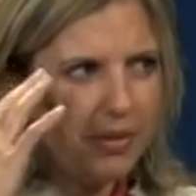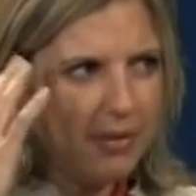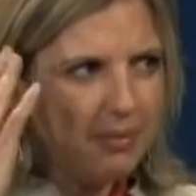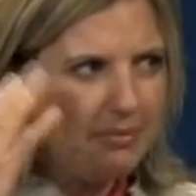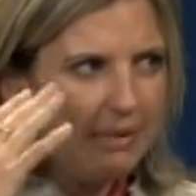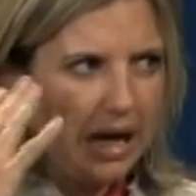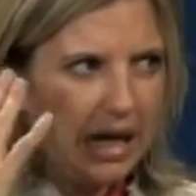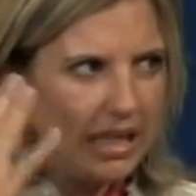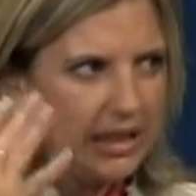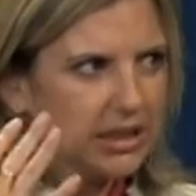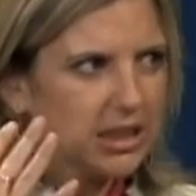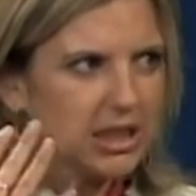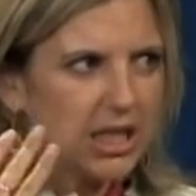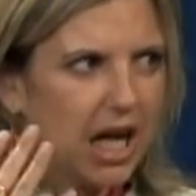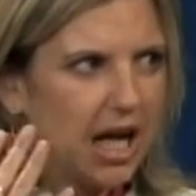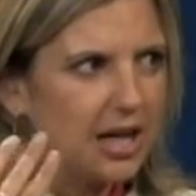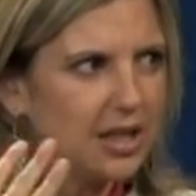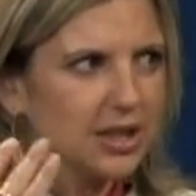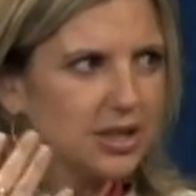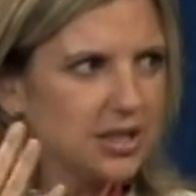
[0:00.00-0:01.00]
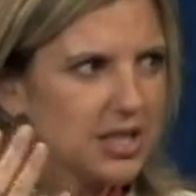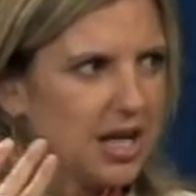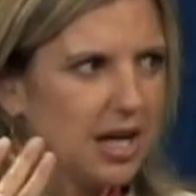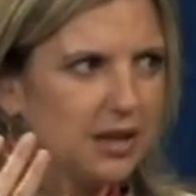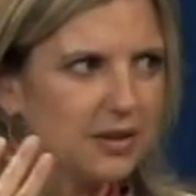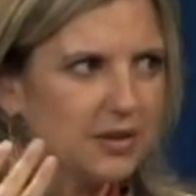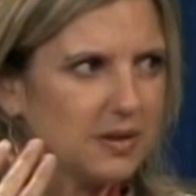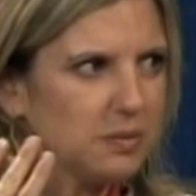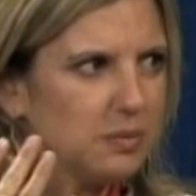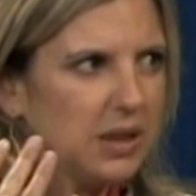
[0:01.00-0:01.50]
mind chatter
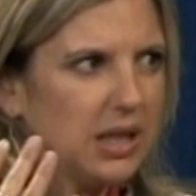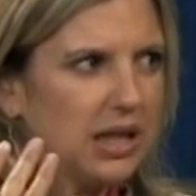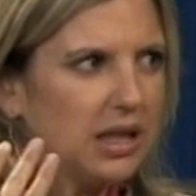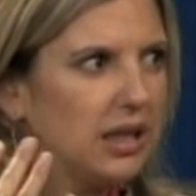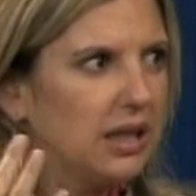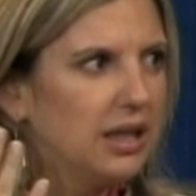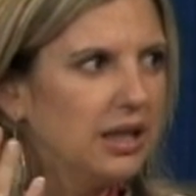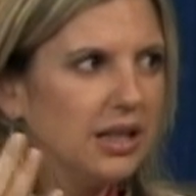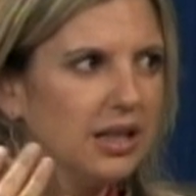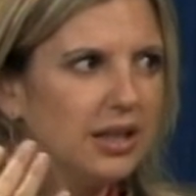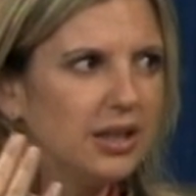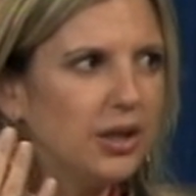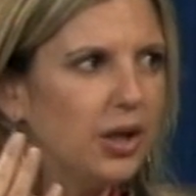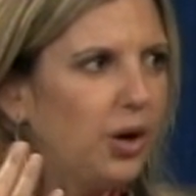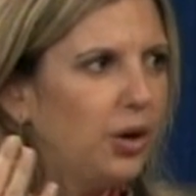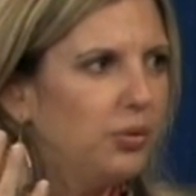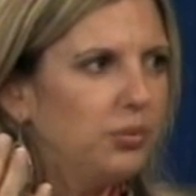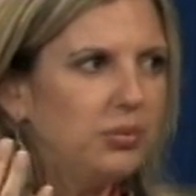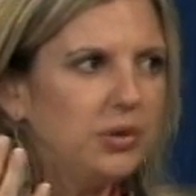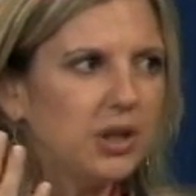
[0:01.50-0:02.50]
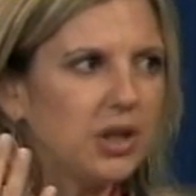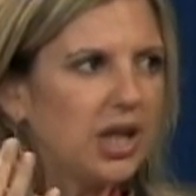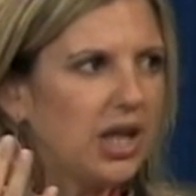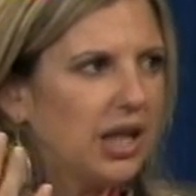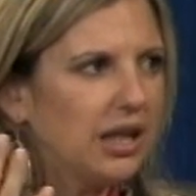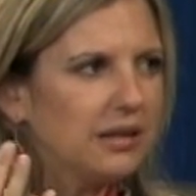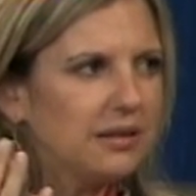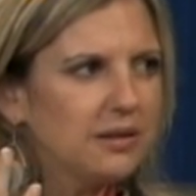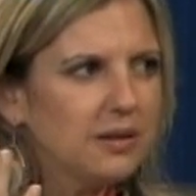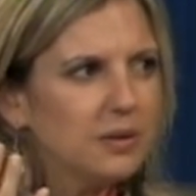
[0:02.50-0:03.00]
tells me, nope, you
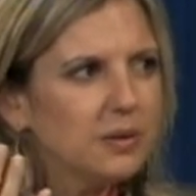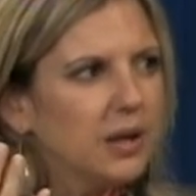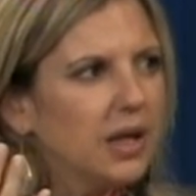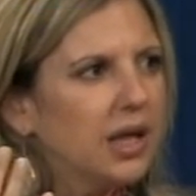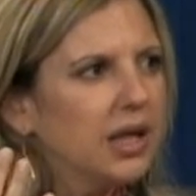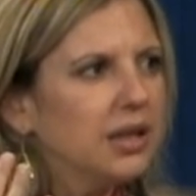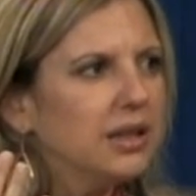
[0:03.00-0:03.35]
can't do it.